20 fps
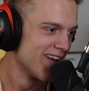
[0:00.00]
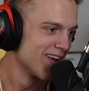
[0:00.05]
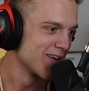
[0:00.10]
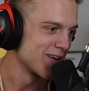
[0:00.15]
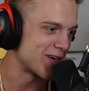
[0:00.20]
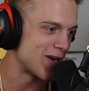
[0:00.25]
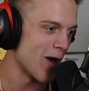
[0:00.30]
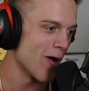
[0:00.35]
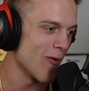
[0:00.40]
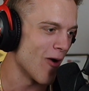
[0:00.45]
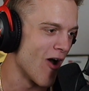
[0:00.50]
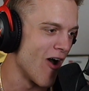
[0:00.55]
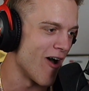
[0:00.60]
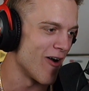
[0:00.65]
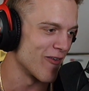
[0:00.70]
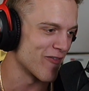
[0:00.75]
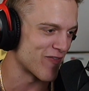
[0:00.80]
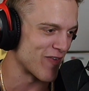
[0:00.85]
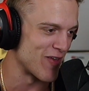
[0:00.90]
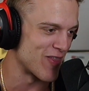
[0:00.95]

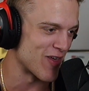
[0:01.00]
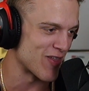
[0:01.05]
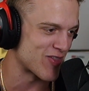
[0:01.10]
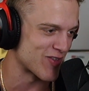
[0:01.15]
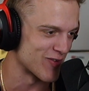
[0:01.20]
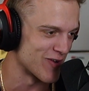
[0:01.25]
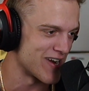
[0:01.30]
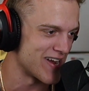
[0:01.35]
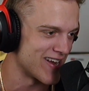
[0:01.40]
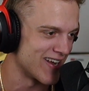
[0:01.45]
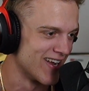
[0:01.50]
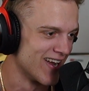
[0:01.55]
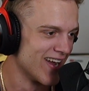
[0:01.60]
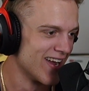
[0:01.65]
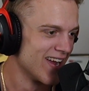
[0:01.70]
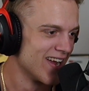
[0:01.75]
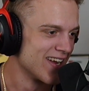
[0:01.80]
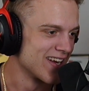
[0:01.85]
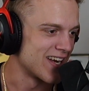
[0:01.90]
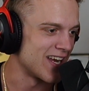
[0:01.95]
Cohalt for the three.
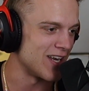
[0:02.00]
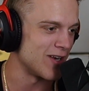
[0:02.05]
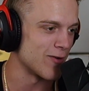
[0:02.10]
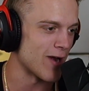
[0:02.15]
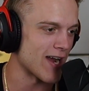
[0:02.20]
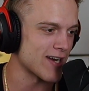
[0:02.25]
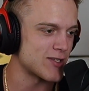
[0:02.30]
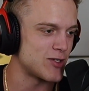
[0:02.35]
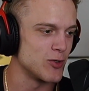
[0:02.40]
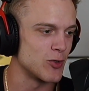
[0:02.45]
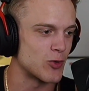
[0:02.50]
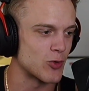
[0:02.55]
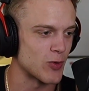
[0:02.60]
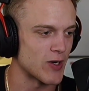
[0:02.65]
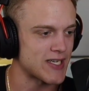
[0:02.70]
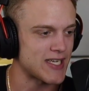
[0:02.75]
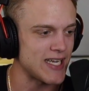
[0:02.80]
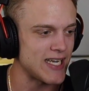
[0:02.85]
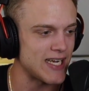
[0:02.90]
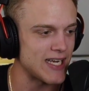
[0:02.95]
Can you react to
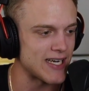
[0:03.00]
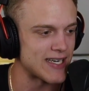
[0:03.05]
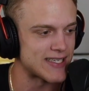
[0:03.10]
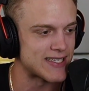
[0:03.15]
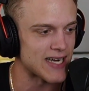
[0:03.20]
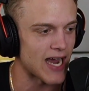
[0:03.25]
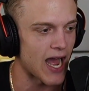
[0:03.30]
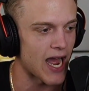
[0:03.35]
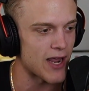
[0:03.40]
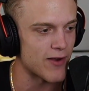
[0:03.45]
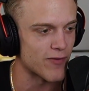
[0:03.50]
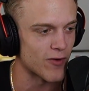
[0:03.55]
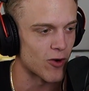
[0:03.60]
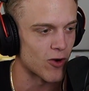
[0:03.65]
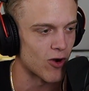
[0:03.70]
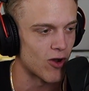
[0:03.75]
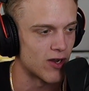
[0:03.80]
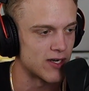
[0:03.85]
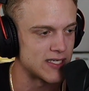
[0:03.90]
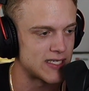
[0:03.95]
Cricky
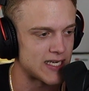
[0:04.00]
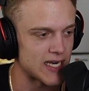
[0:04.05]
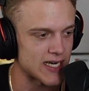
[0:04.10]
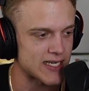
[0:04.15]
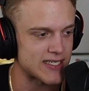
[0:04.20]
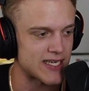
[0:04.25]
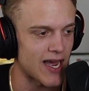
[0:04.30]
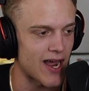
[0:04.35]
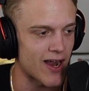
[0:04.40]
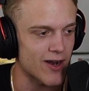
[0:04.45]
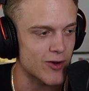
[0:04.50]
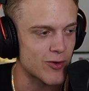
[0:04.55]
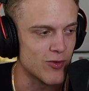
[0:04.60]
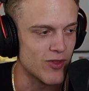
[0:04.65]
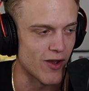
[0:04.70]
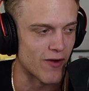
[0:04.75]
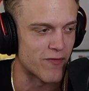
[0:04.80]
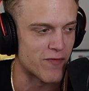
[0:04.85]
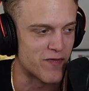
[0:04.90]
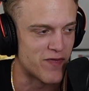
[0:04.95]
Diver on TikTok? Who
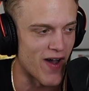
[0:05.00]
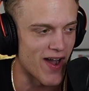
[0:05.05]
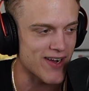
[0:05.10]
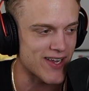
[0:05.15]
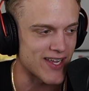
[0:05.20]
the fuck